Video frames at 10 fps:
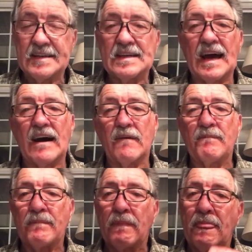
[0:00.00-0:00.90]
Now,
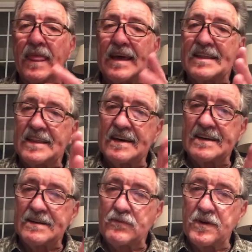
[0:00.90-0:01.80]

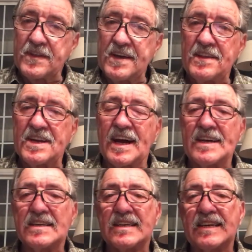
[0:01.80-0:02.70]
within the
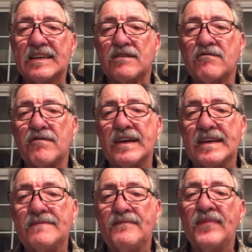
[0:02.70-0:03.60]
Nicene
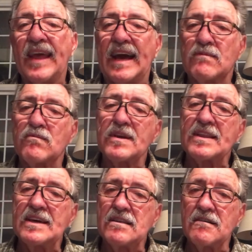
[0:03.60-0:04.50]
Creed and
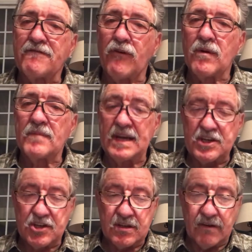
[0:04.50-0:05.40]
within the
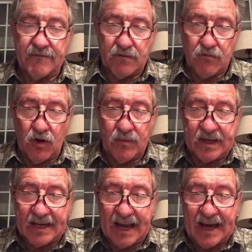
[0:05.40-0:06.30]
formation of the
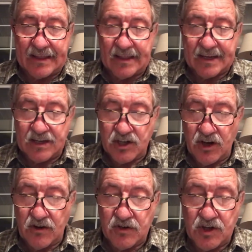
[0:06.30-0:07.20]
Roman Catholic
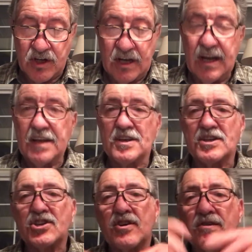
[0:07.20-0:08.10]
Church, the
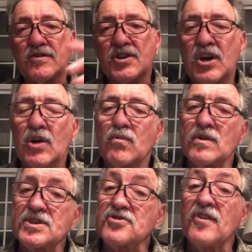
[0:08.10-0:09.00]
church
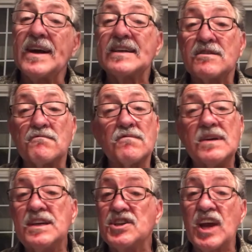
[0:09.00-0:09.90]
was trying to
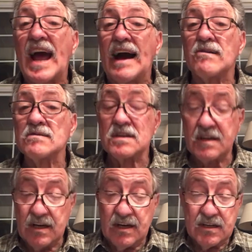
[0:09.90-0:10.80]
reach out
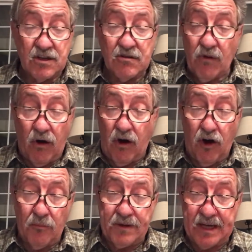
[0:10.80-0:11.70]
to
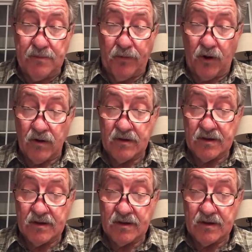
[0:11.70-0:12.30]
all people.